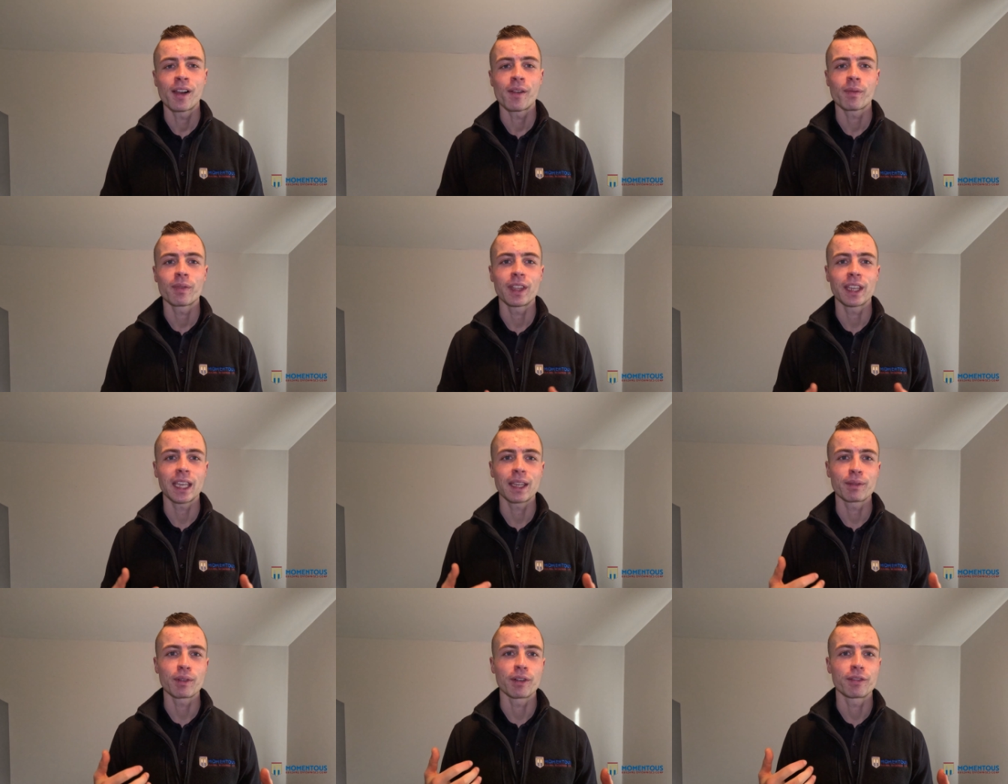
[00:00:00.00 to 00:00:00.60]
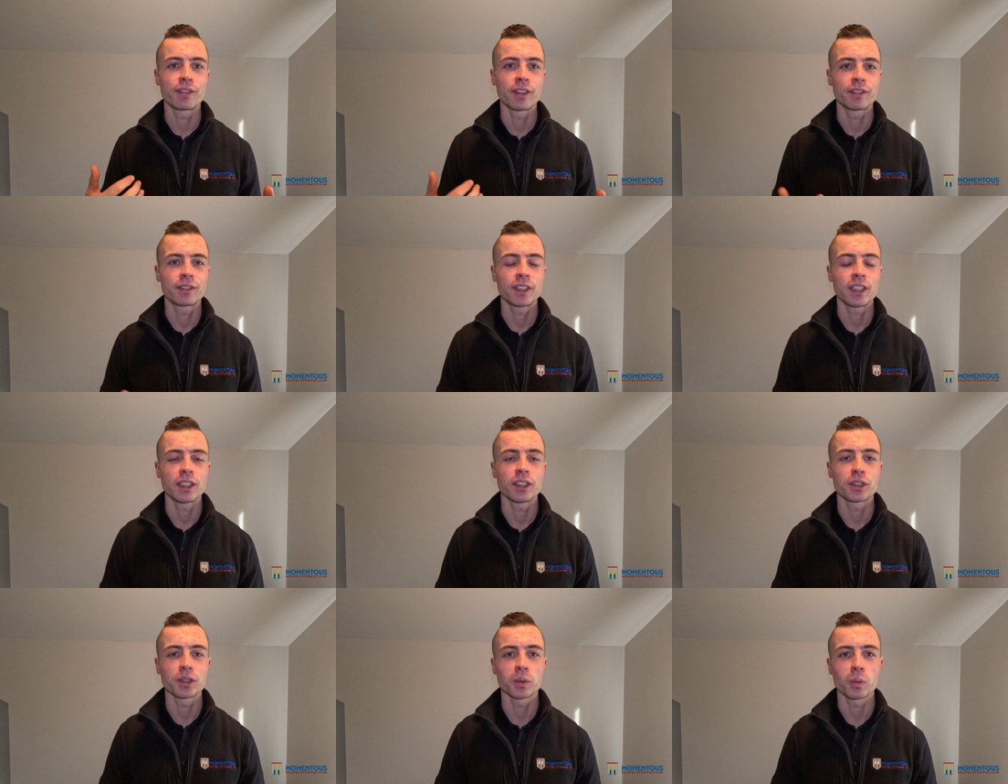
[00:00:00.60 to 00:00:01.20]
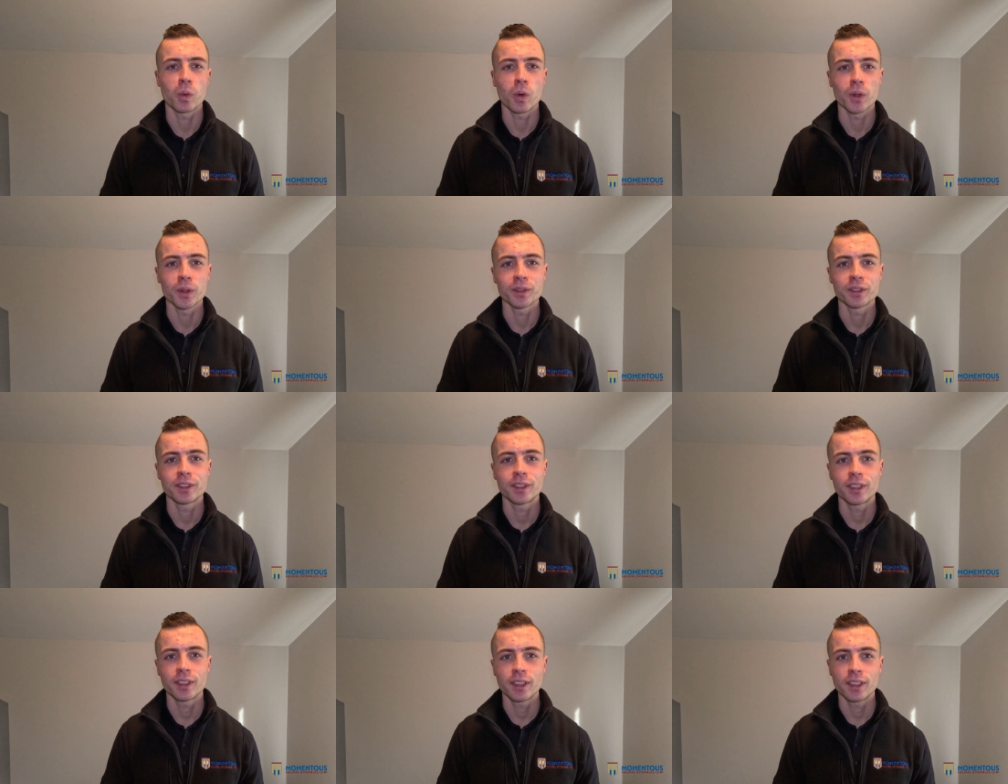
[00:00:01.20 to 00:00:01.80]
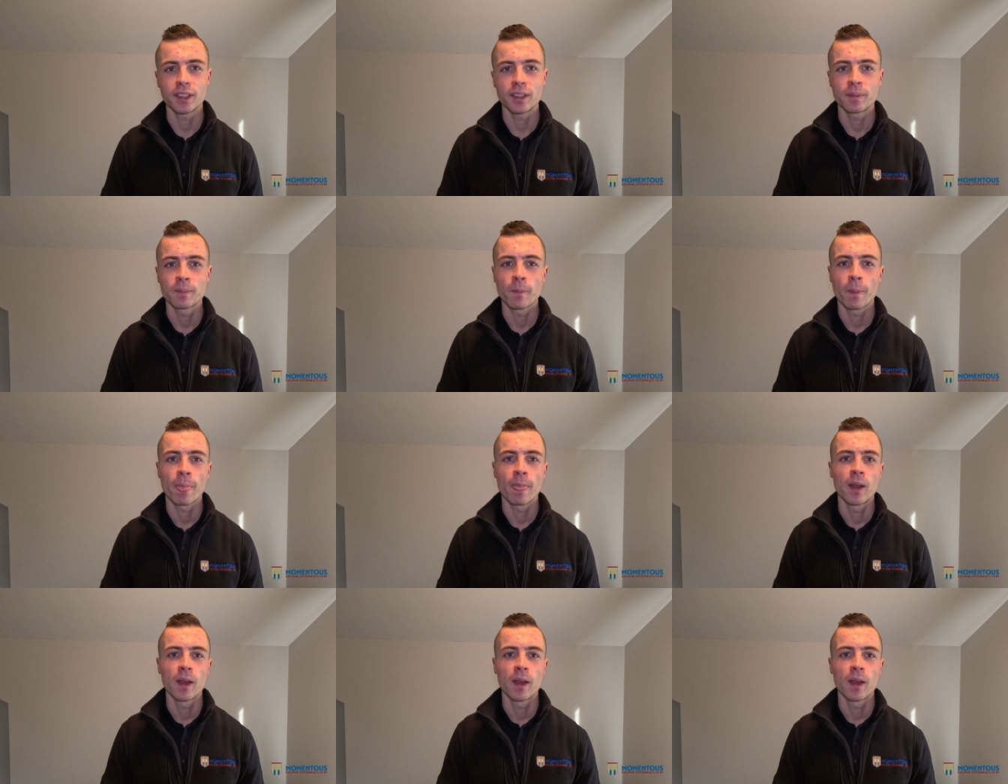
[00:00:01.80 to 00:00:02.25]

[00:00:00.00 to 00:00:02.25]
they give a 15-year warranty.